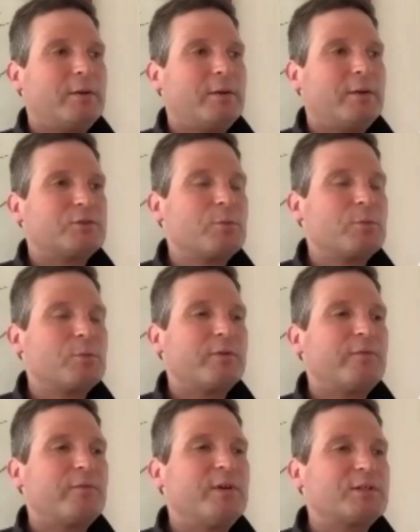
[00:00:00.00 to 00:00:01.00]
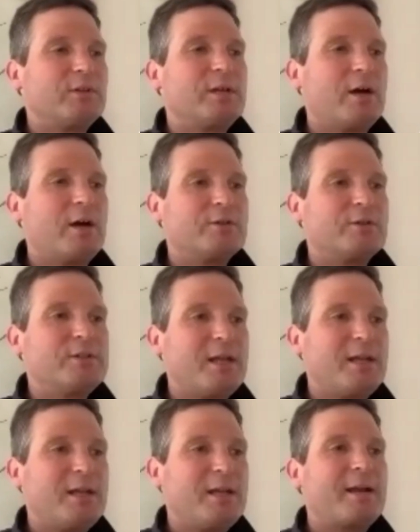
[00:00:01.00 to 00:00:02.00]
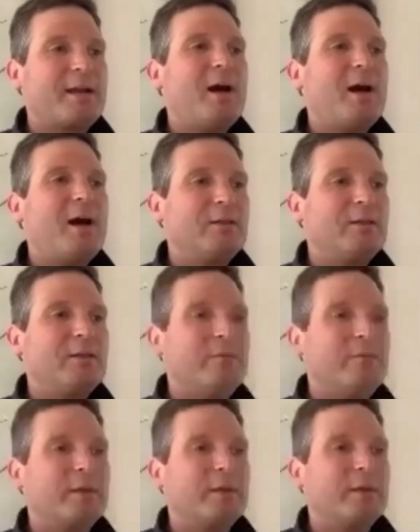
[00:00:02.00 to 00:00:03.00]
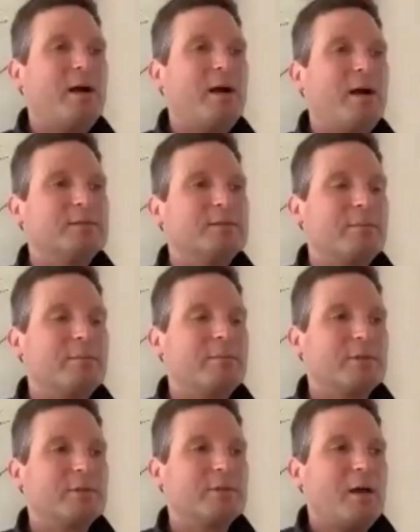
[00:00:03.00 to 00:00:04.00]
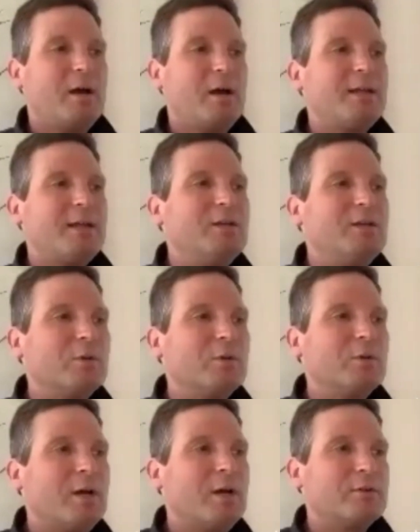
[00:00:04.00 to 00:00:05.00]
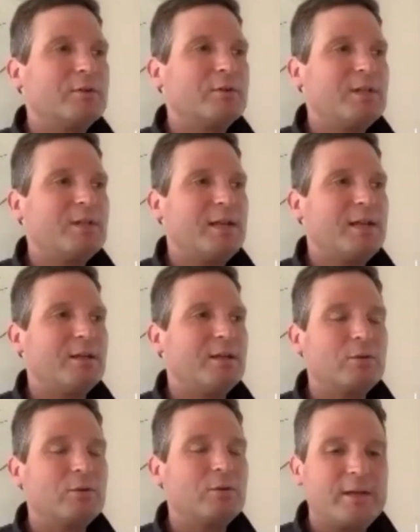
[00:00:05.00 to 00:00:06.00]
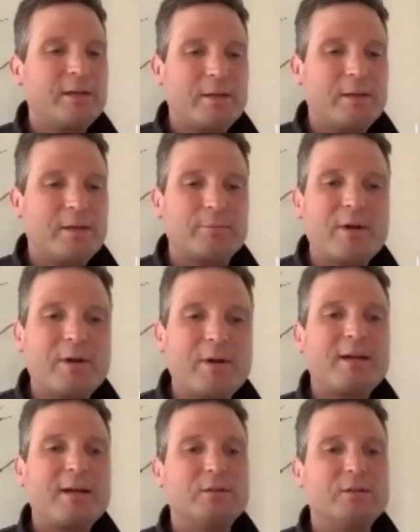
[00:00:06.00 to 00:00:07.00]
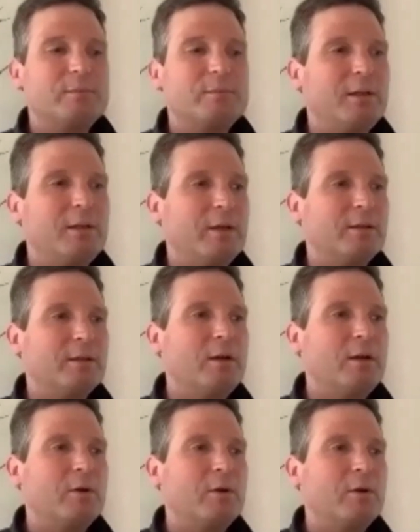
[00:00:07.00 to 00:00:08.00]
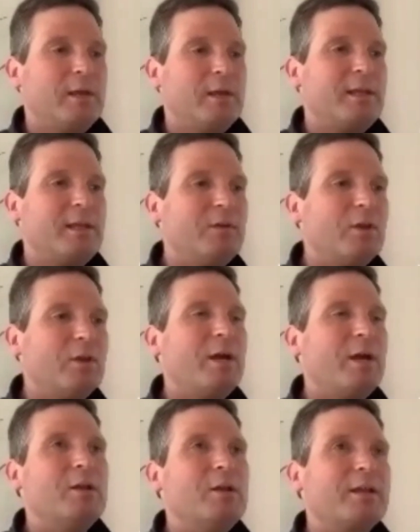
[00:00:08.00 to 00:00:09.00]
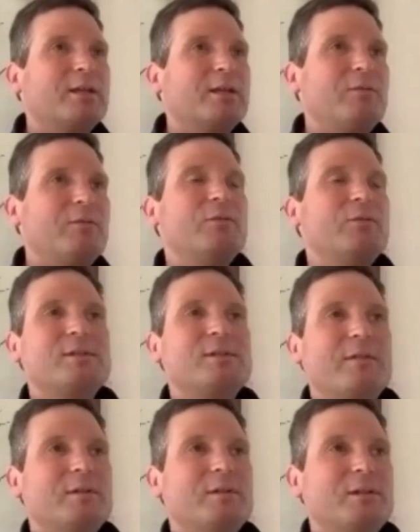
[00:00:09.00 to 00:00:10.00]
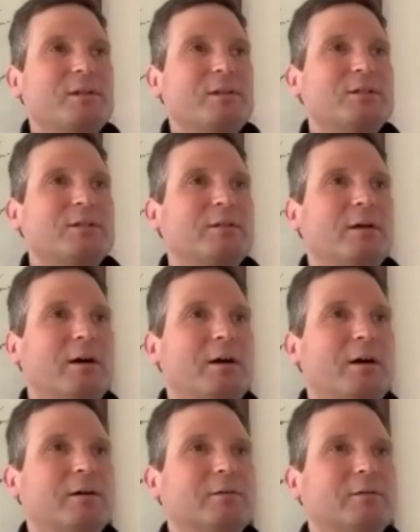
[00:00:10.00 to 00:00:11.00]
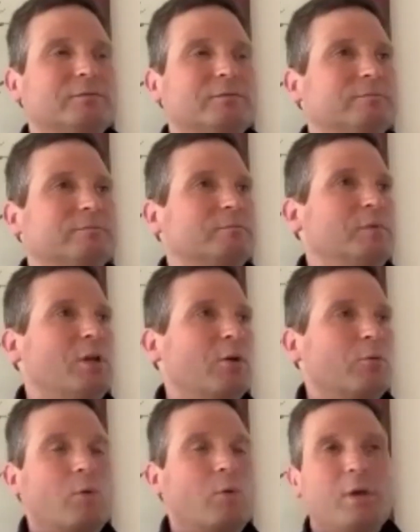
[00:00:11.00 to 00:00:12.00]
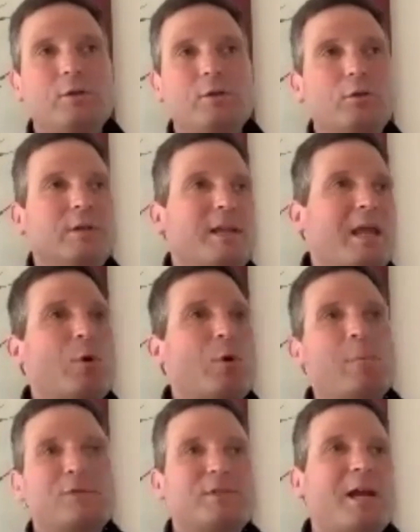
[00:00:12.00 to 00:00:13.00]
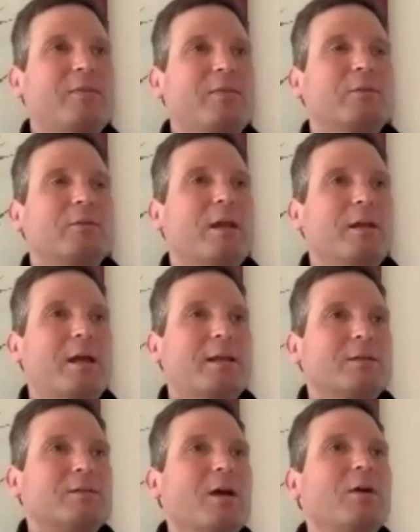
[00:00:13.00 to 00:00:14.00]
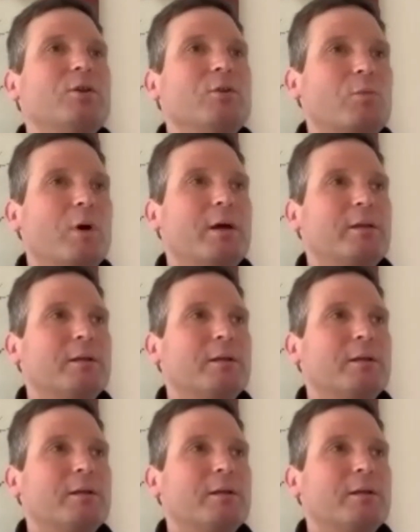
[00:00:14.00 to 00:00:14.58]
superficially understanding at a high level the concepts, I didn't really understand how to utilize them in practice, meaning like, you know, even though I could give you the definition of, you know, you could name almost anything, right? And I could tell you what